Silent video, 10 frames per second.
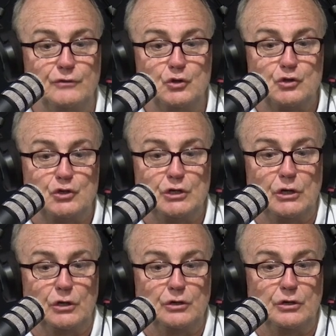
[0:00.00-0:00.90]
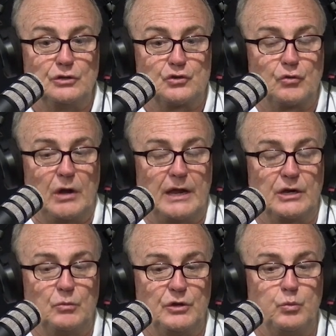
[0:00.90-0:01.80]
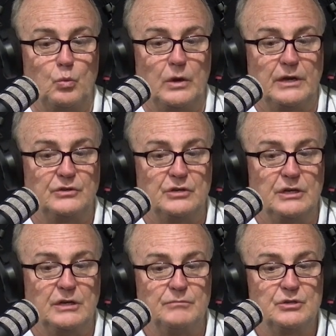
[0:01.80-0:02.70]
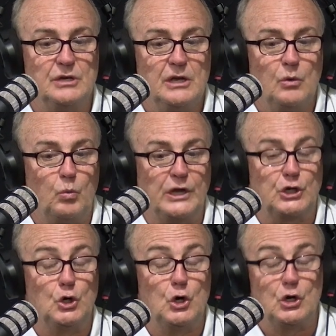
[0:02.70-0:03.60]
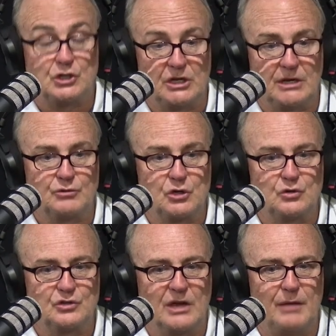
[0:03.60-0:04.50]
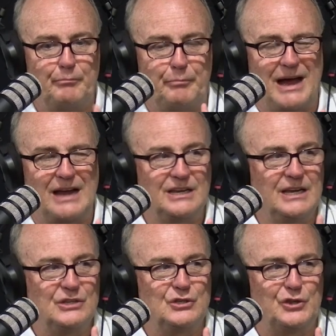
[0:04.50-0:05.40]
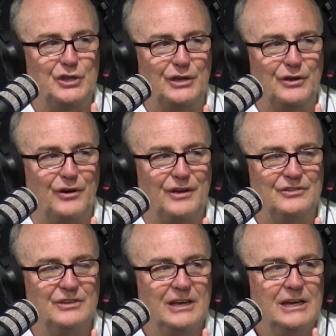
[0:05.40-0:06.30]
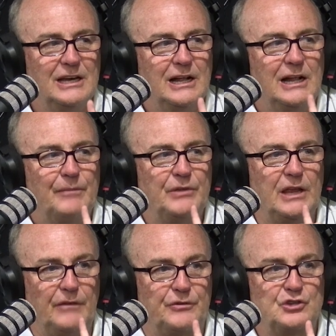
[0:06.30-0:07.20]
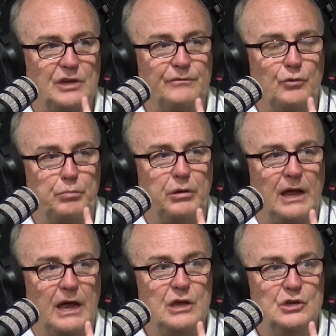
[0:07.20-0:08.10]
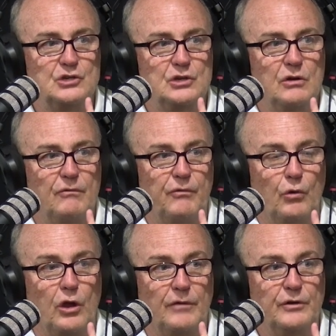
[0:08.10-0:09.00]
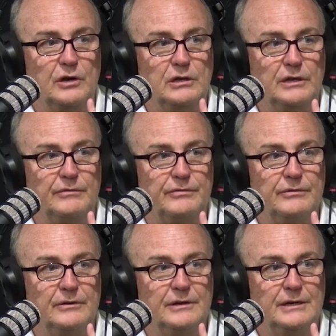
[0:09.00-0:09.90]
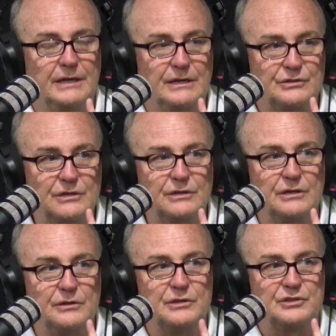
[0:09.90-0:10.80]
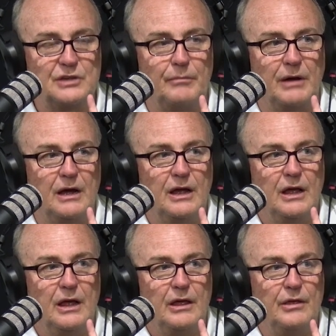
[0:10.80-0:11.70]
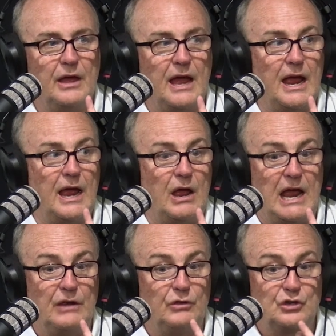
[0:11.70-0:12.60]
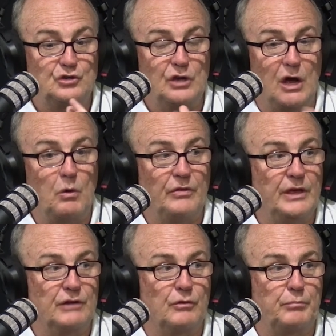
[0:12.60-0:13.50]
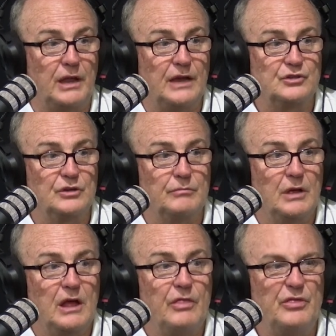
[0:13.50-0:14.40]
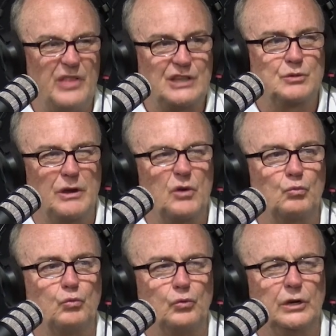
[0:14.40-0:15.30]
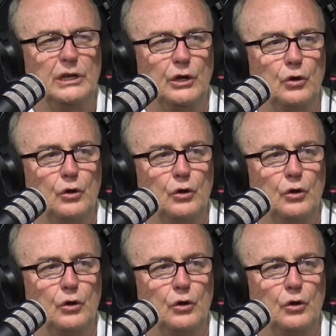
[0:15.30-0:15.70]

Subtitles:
of New Zealand and Sri Lanka with weaker teams, I should say. But here's the thing, guys. If several players fall off a cliff against India this summer and there's no one there to replace them, that's when it really